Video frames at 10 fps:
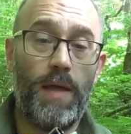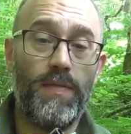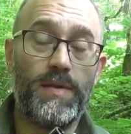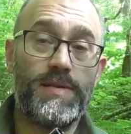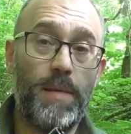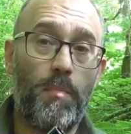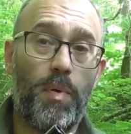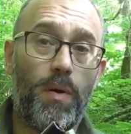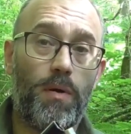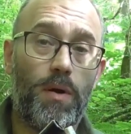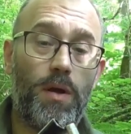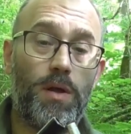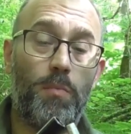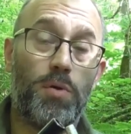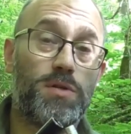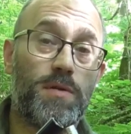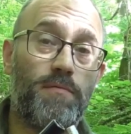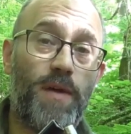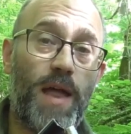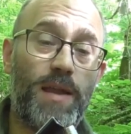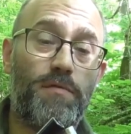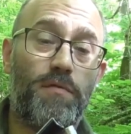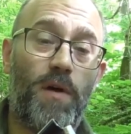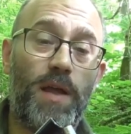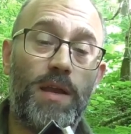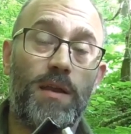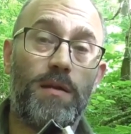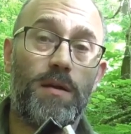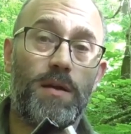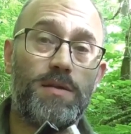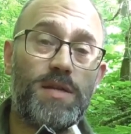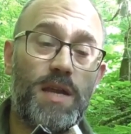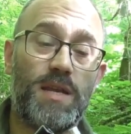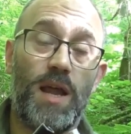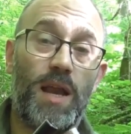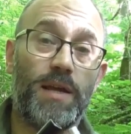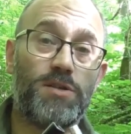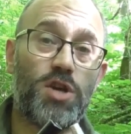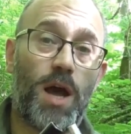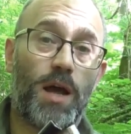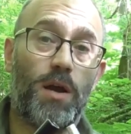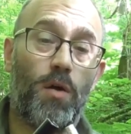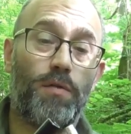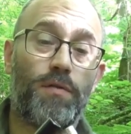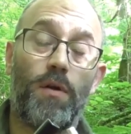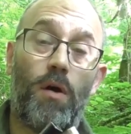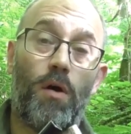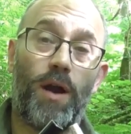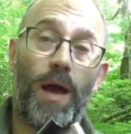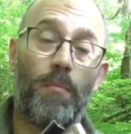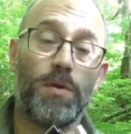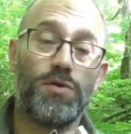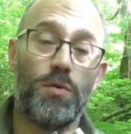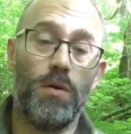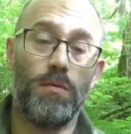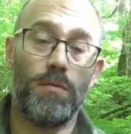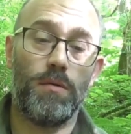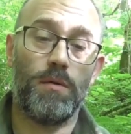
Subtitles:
In the dip you put some very fine tinder like charcloth or amadou.